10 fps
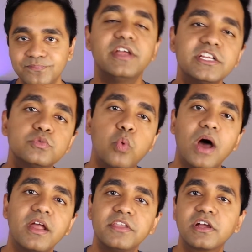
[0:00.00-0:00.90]
There is
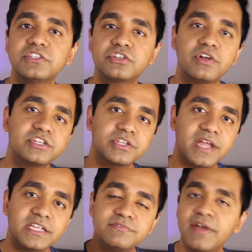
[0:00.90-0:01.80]
one other consideration
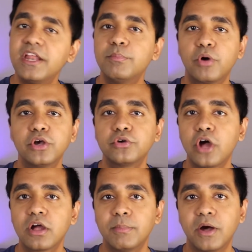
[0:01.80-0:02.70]
that is very important
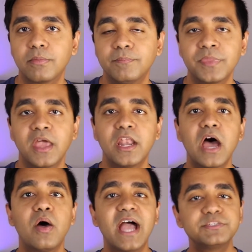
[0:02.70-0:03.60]
to talk about.
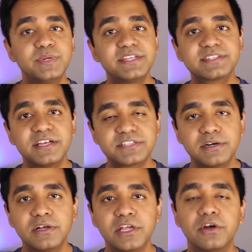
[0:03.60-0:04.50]
Now, as we discussed
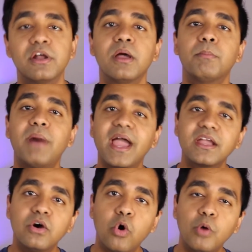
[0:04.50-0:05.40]
earlier,
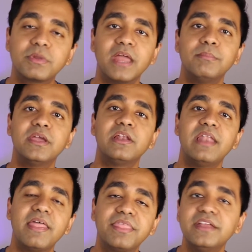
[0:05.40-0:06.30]
buying a home can be a
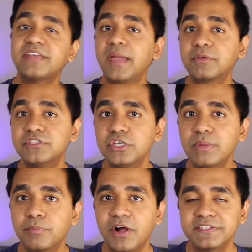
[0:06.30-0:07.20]
lengthy,
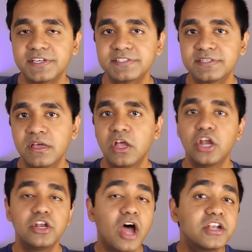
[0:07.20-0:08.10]
time-consuming process.
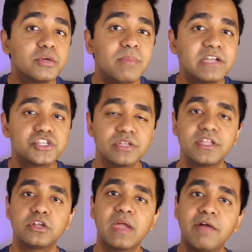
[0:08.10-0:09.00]
Not to mention
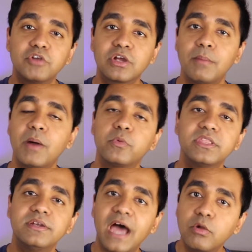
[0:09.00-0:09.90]
that you have to come up
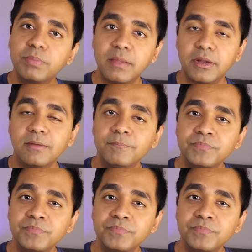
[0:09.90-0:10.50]
with a down payment.